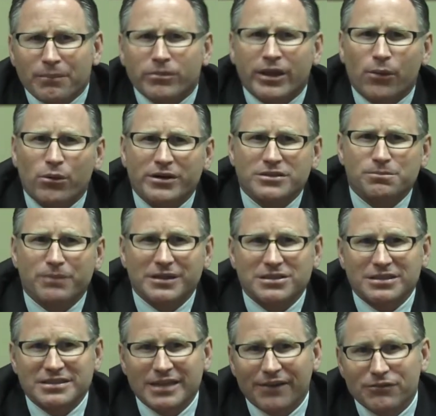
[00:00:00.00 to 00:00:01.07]
Now, what is
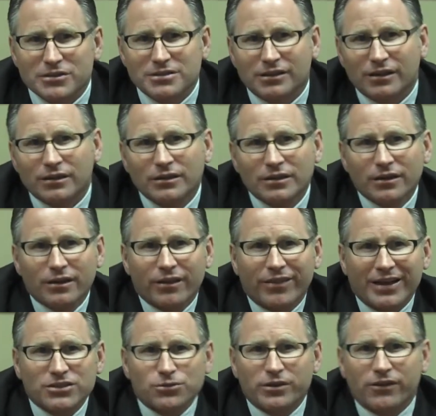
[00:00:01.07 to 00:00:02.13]
budget deficit?
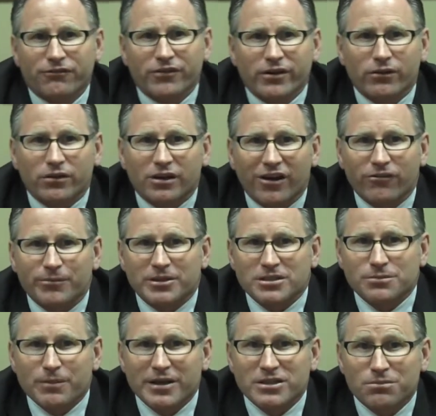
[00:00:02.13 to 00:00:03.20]
That's when the federal government
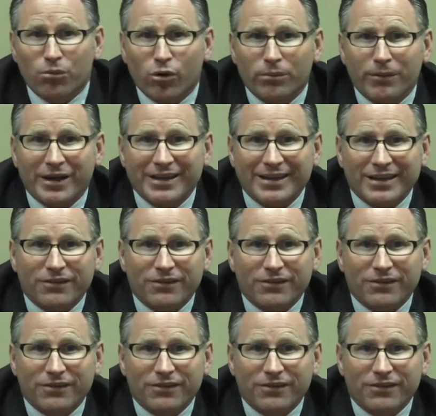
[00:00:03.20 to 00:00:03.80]
spends more money